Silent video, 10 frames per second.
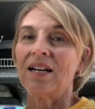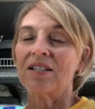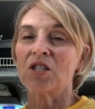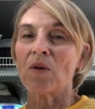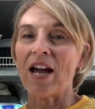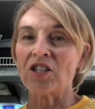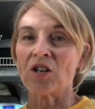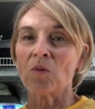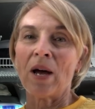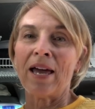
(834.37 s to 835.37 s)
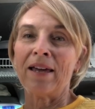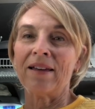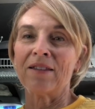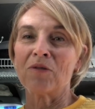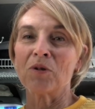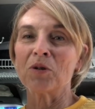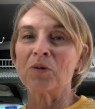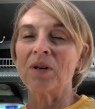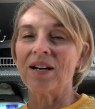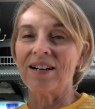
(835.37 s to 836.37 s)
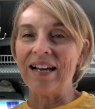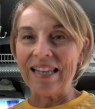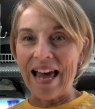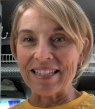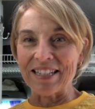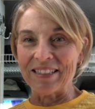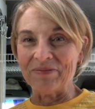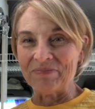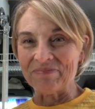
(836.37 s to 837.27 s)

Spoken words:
scratch our way through Alaska.